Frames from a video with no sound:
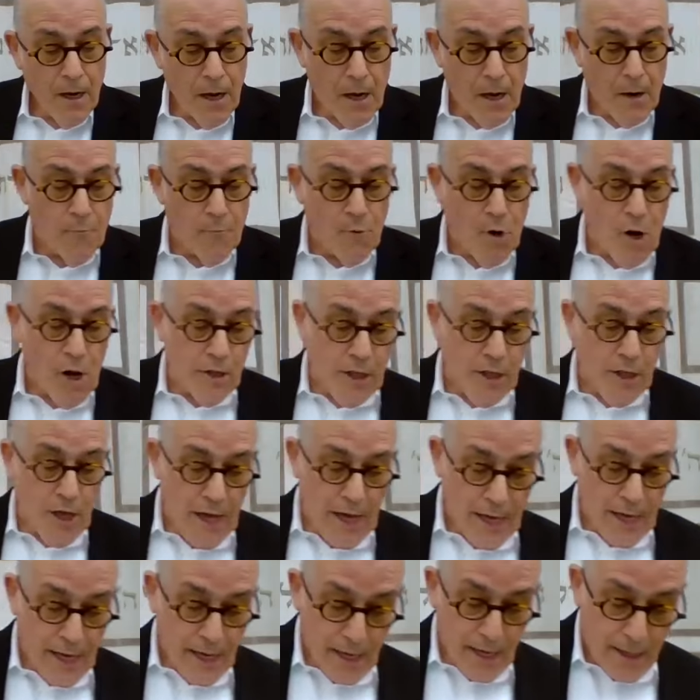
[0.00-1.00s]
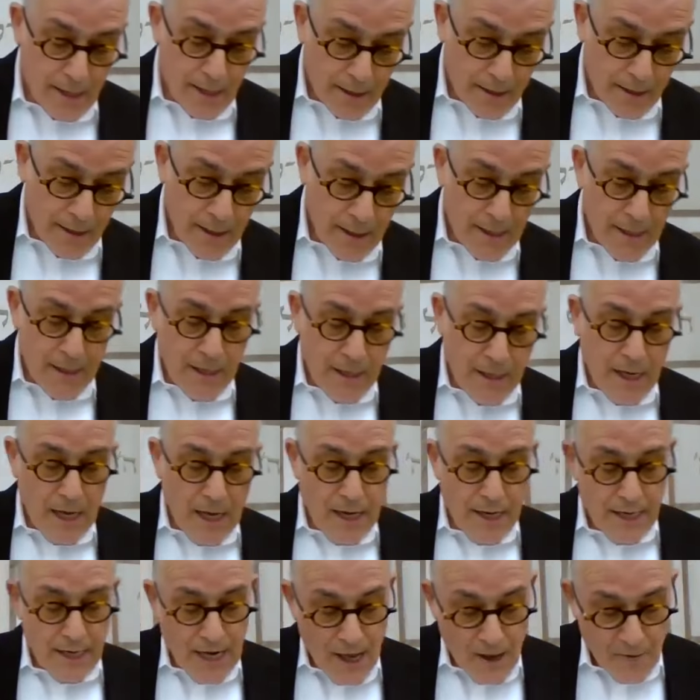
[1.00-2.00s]
Amra Lahem,
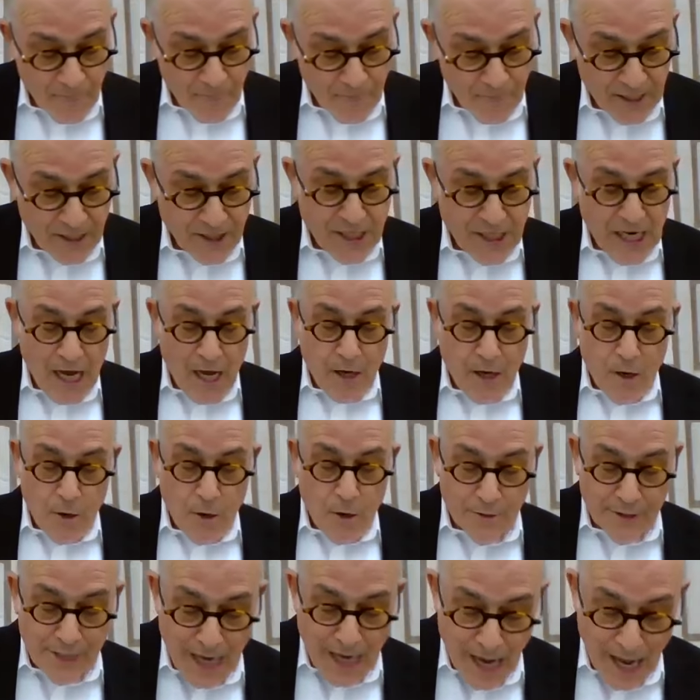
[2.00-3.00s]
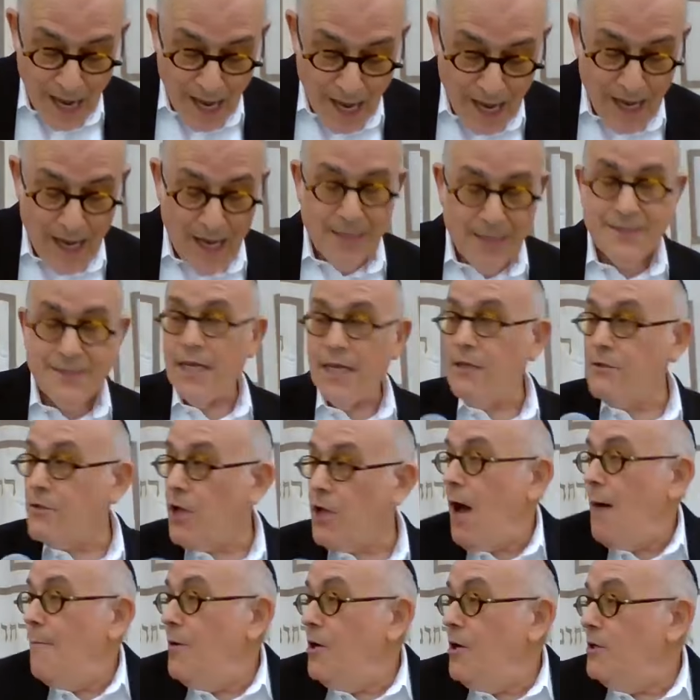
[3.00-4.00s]
Hanefesh HaChotas
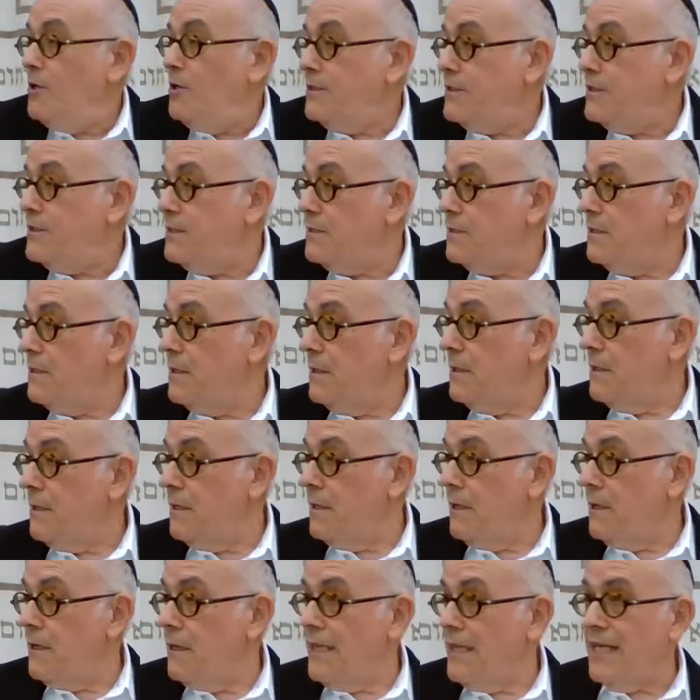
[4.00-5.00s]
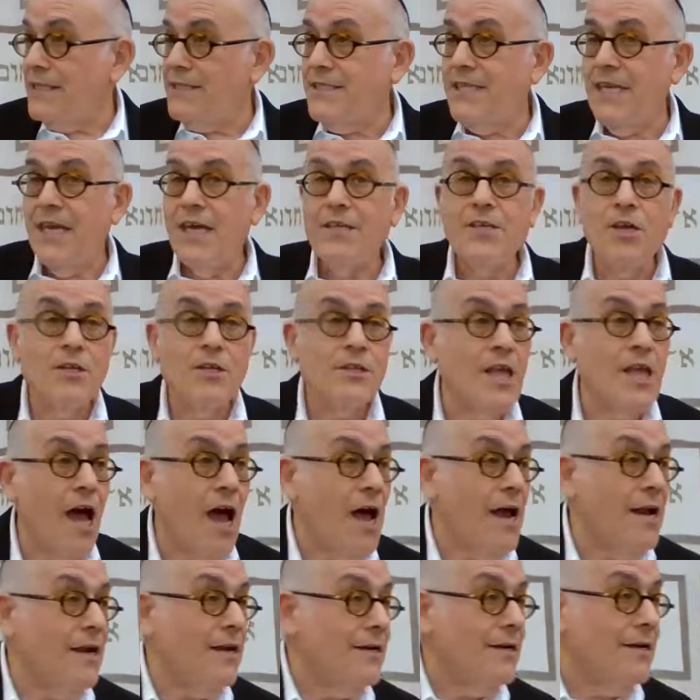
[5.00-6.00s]
Hitomus. That's it, you're
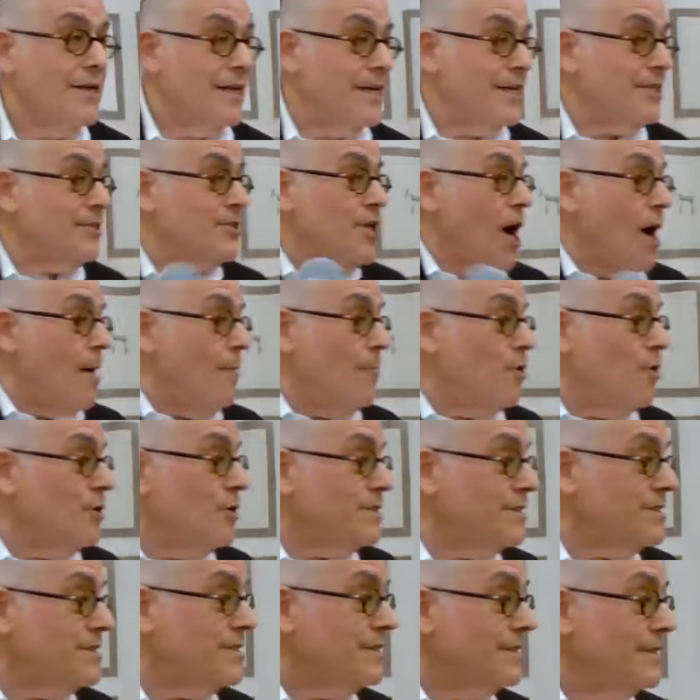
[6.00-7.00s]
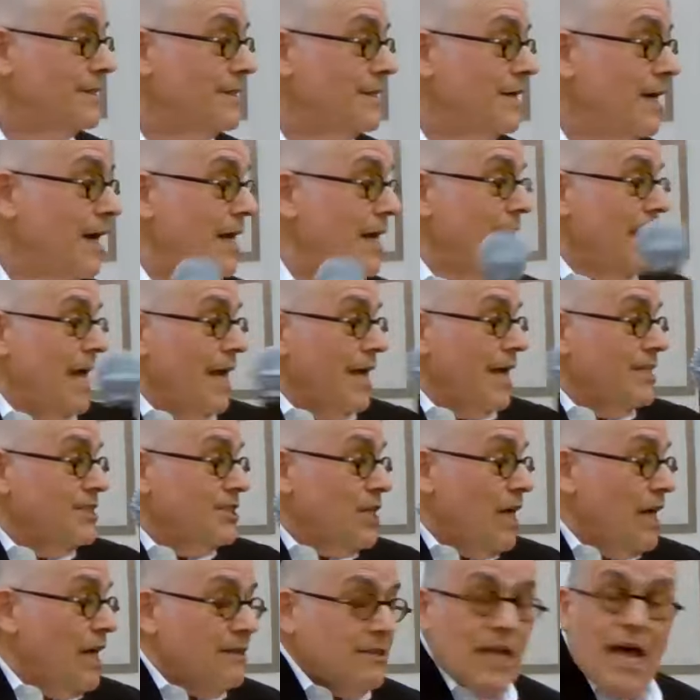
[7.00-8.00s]
done. Hitomus.
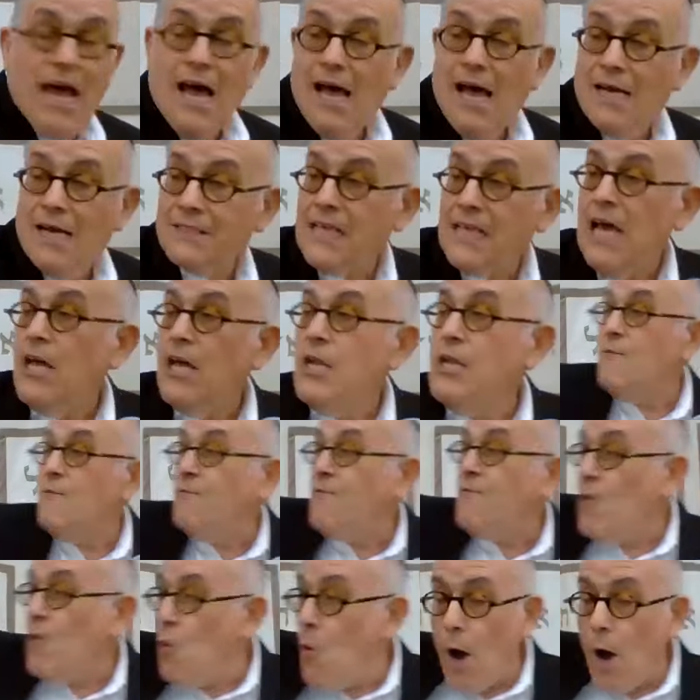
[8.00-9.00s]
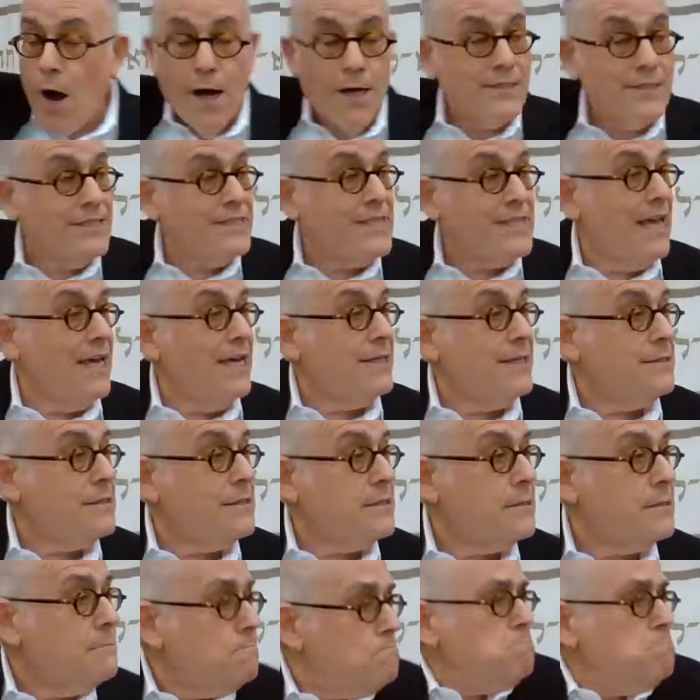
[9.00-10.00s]
Hanefesh HaChotas. Nevuah
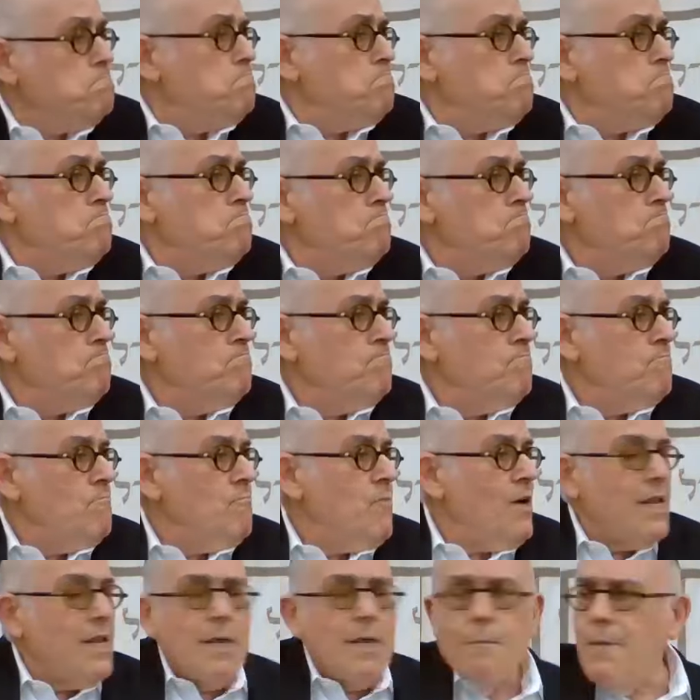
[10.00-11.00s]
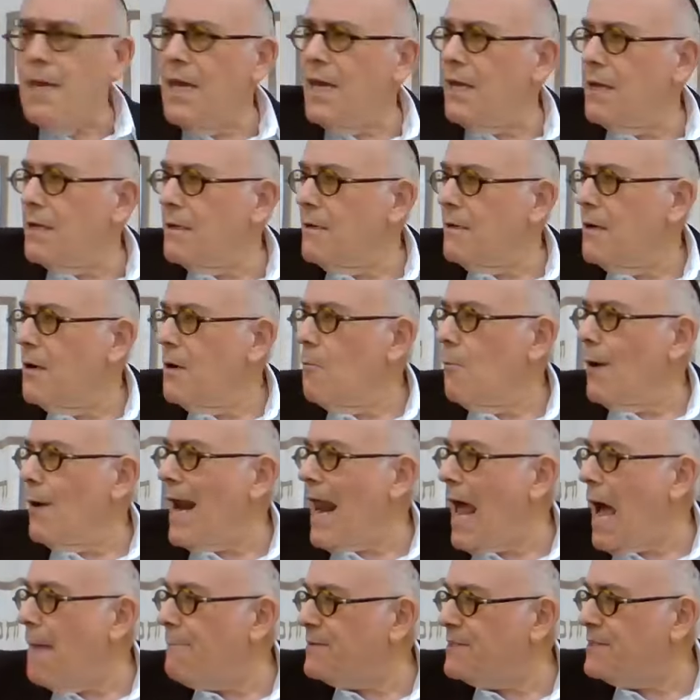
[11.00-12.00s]
says, what do you mean?
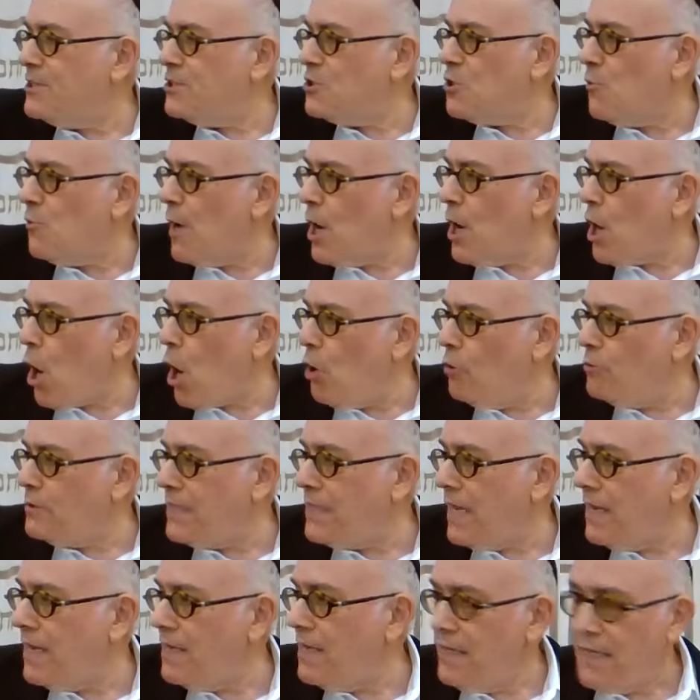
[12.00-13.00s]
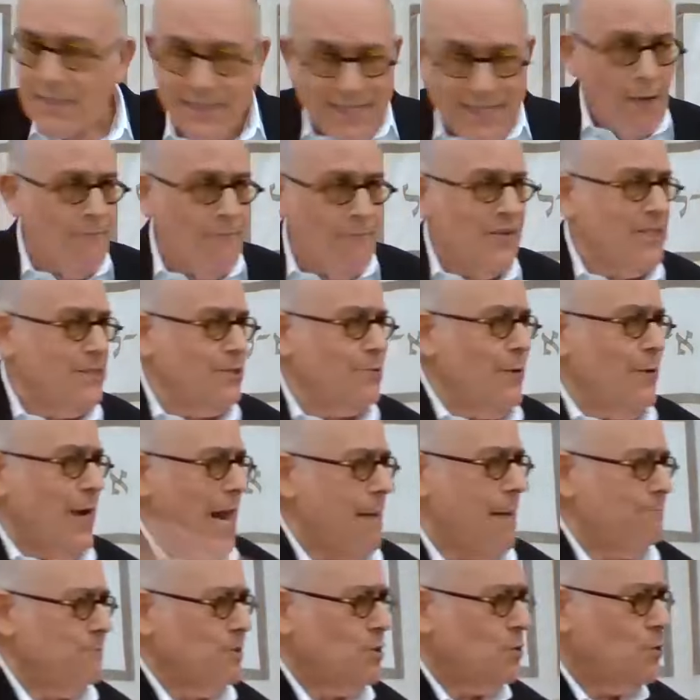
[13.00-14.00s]
What happens to a chote? It's obvious what
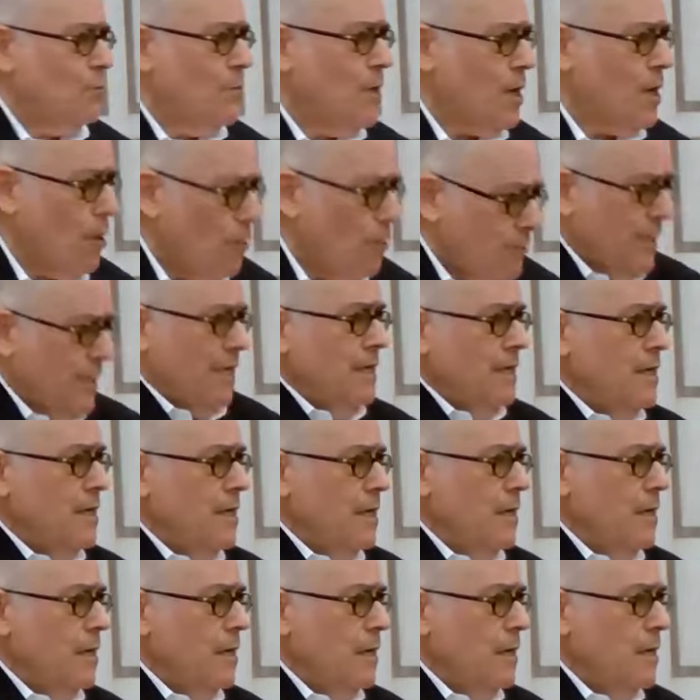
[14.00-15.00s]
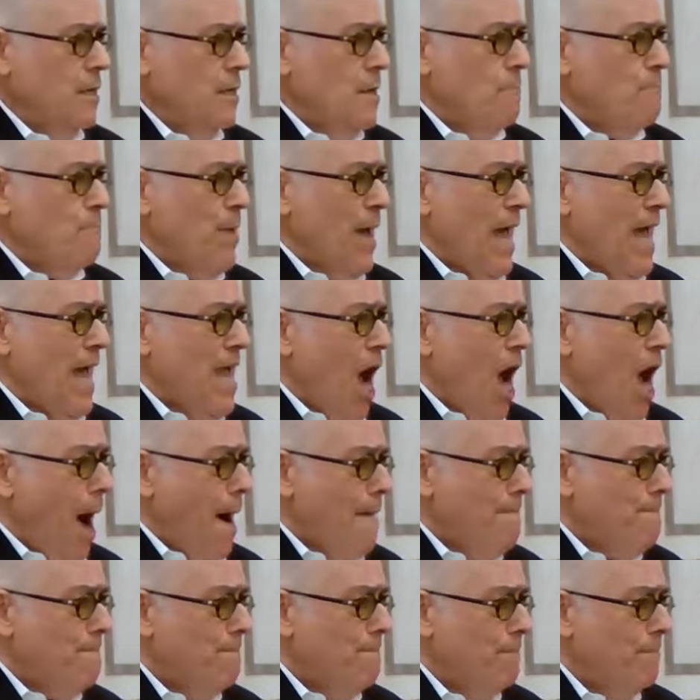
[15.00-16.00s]
happens to a chote. You pay
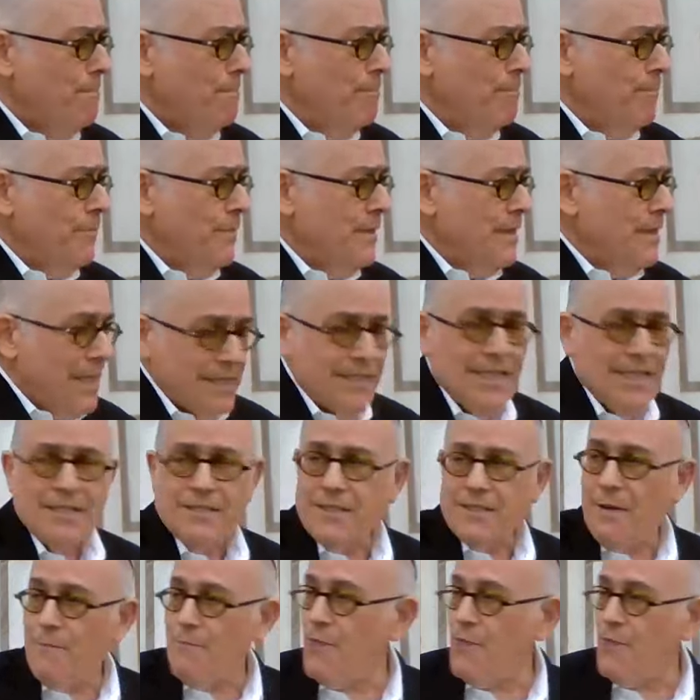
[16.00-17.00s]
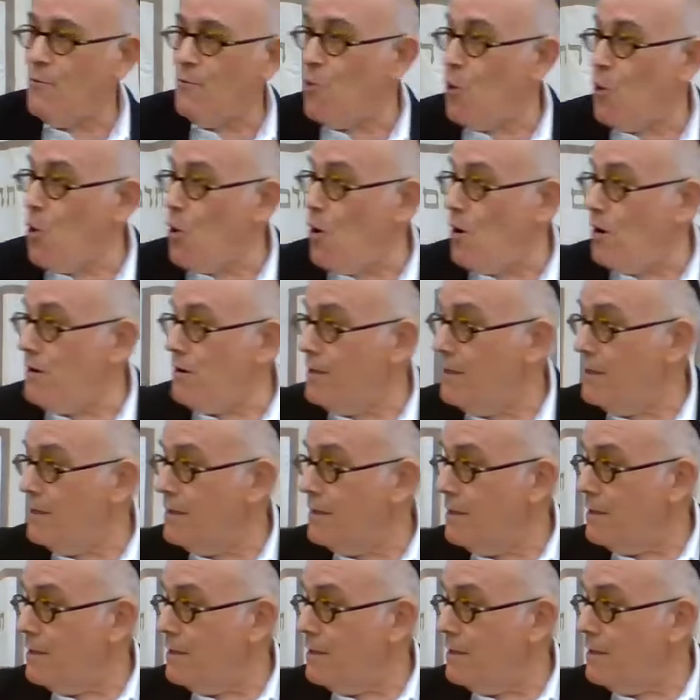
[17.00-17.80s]
up. You did something wrong.